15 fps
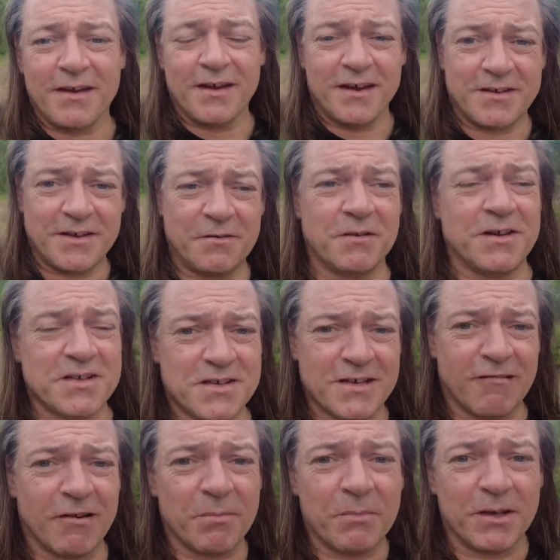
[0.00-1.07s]
It don't
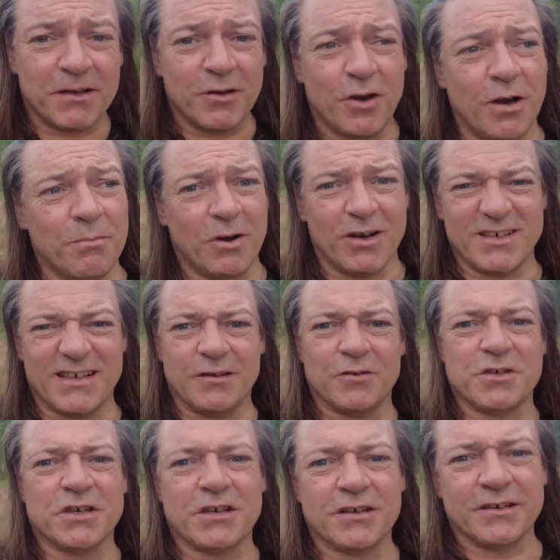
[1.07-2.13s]
necessarily mean that I'm
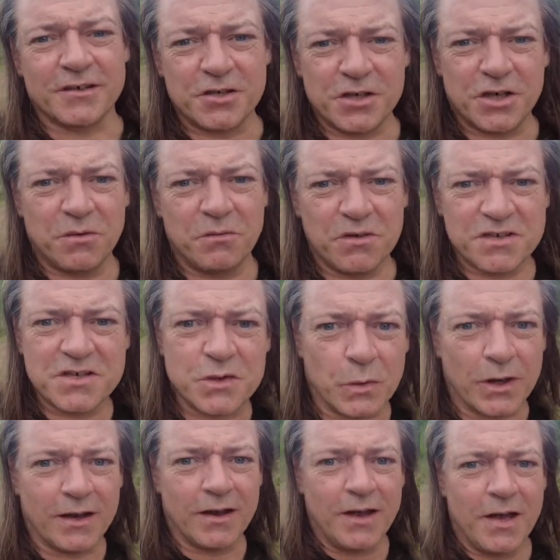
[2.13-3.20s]
ideologically attuned to
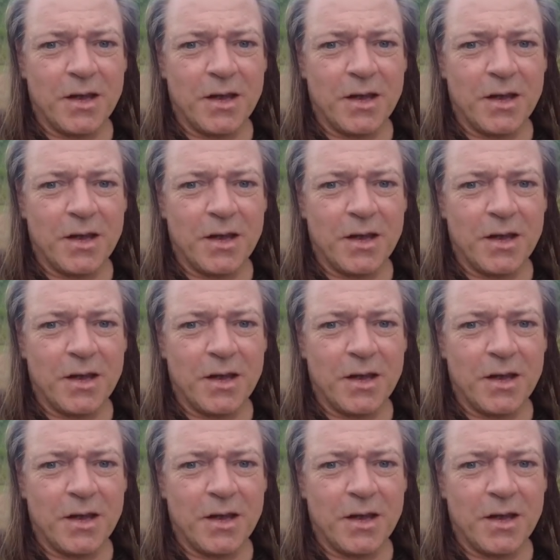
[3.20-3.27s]
it,